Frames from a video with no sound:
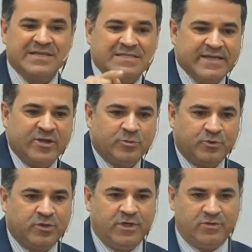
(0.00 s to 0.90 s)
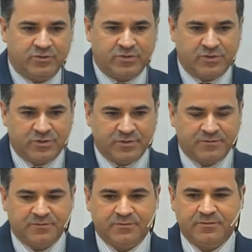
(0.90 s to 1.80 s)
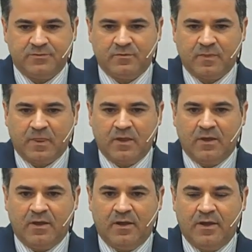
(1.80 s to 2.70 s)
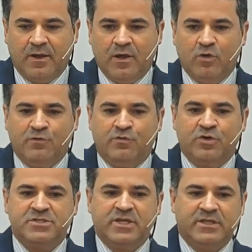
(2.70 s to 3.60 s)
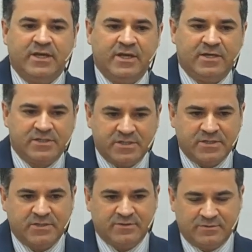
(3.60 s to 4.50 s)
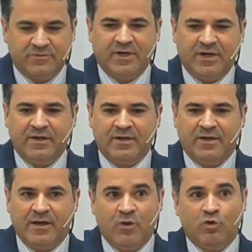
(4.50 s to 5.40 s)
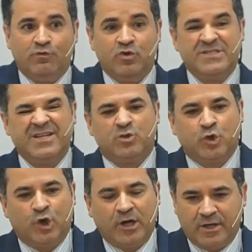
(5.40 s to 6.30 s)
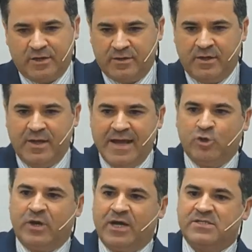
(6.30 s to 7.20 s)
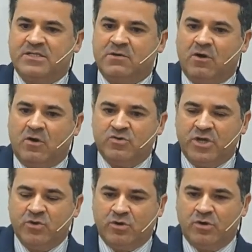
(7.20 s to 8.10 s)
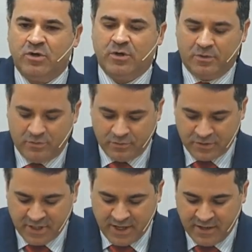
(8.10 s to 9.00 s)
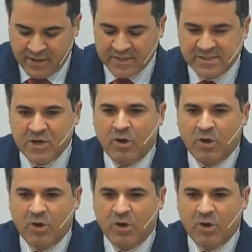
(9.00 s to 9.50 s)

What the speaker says: The perfect praise is the one that is accepted by God. It's the praise without interest, without